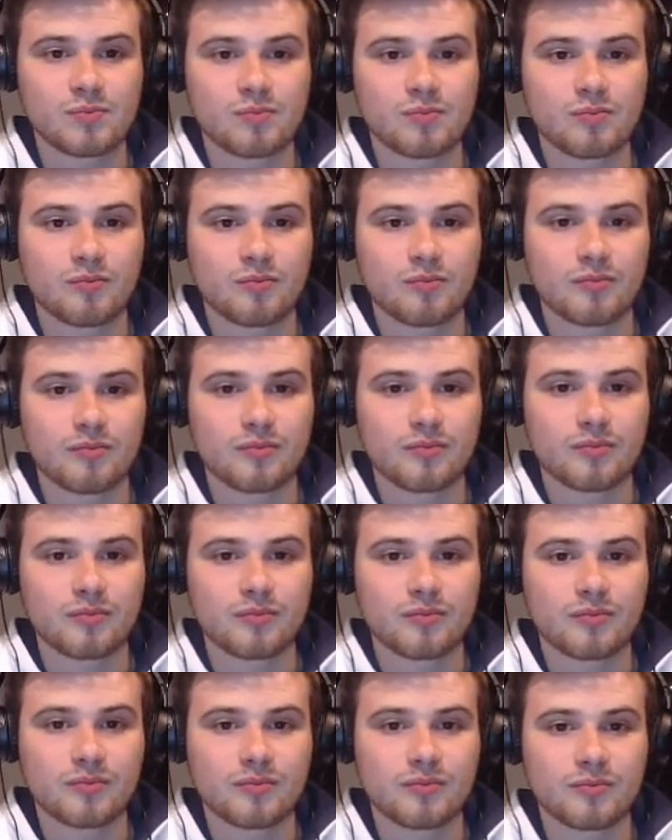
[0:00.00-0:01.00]

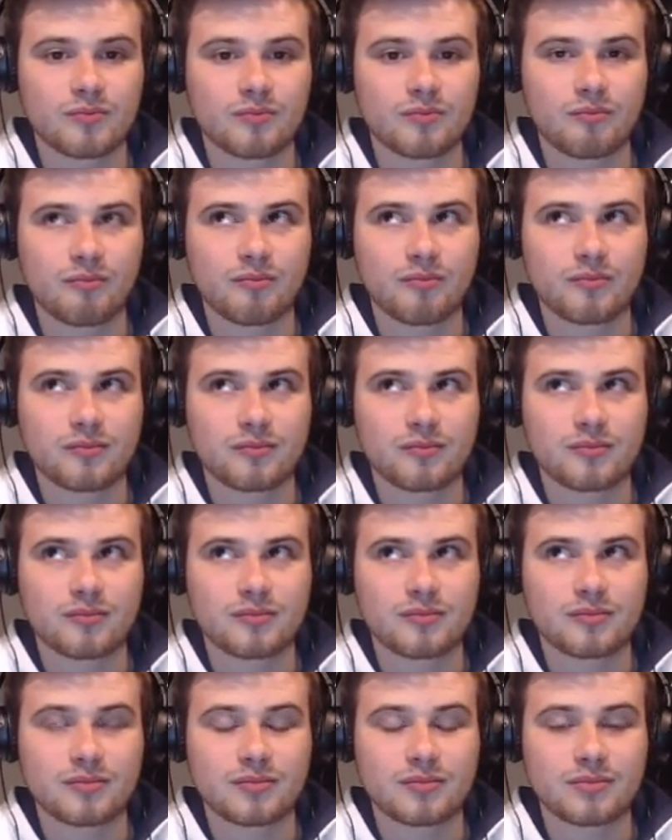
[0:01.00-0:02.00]

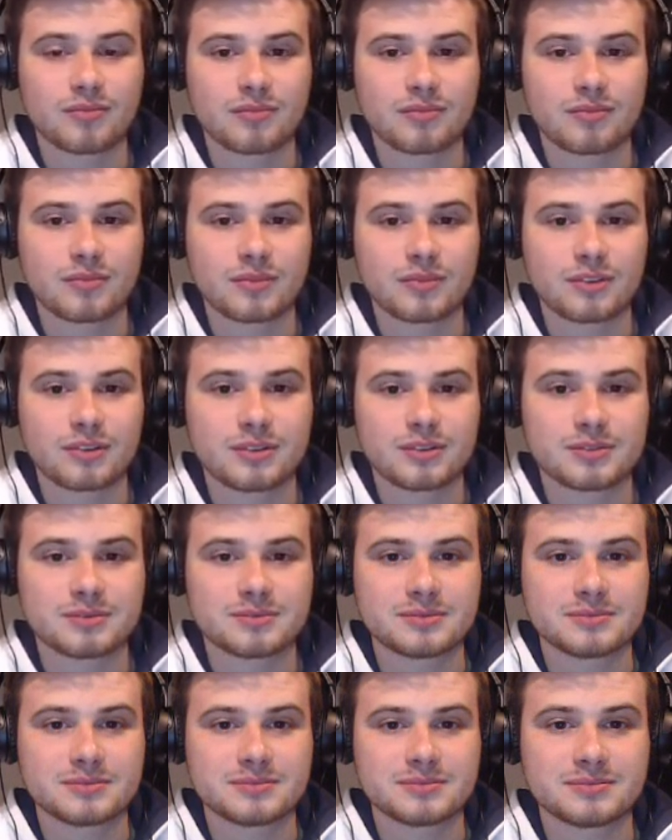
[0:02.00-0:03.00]

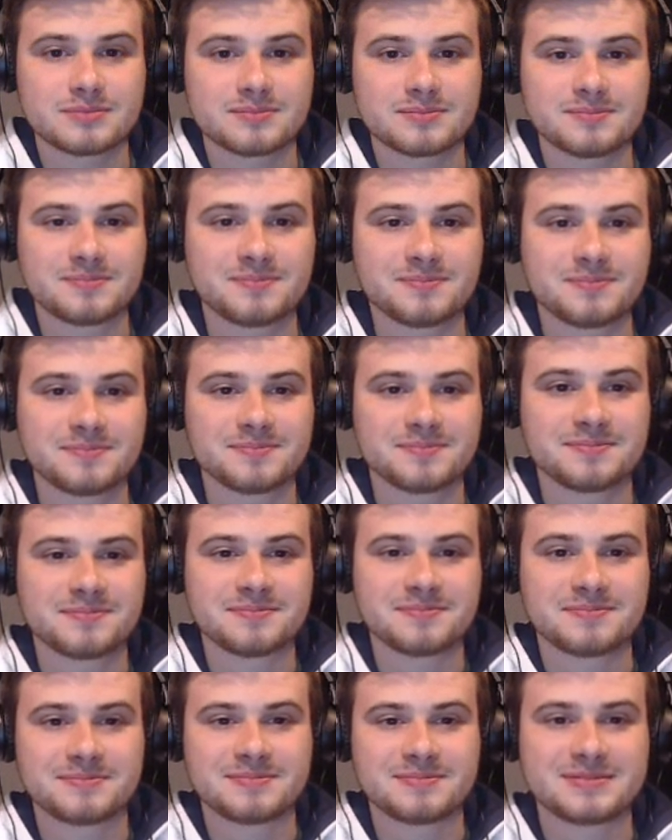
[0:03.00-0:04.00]

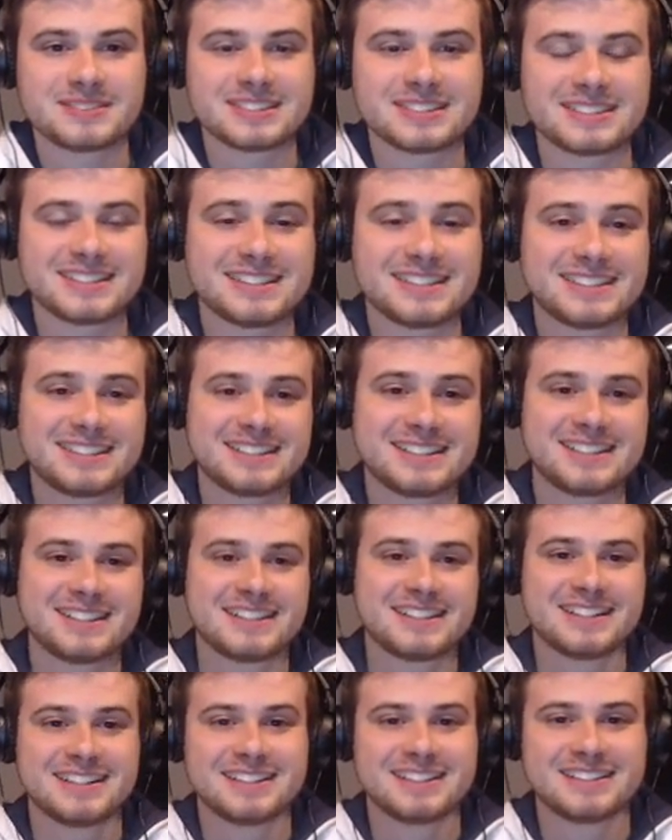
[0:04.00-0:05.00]

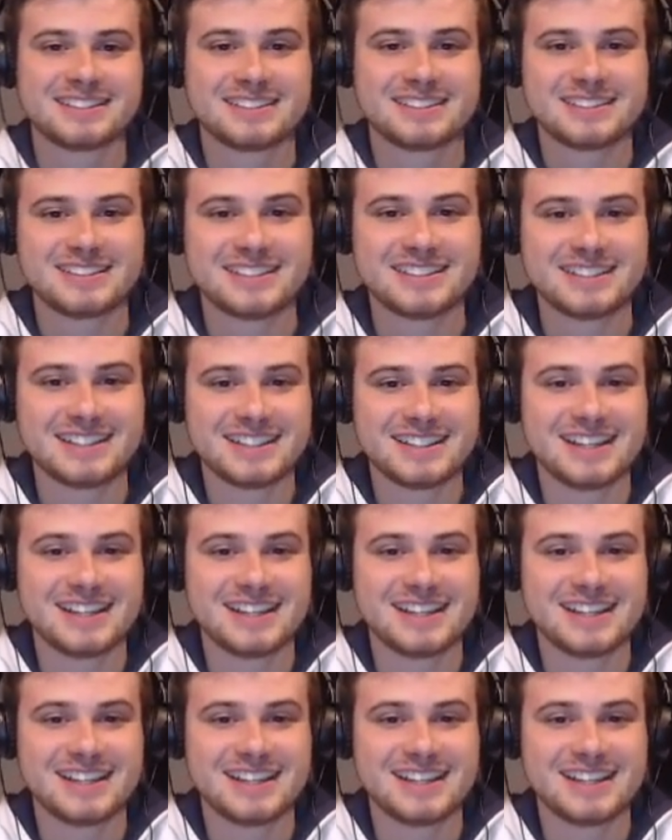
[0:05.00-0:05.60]
This person isn't speaking.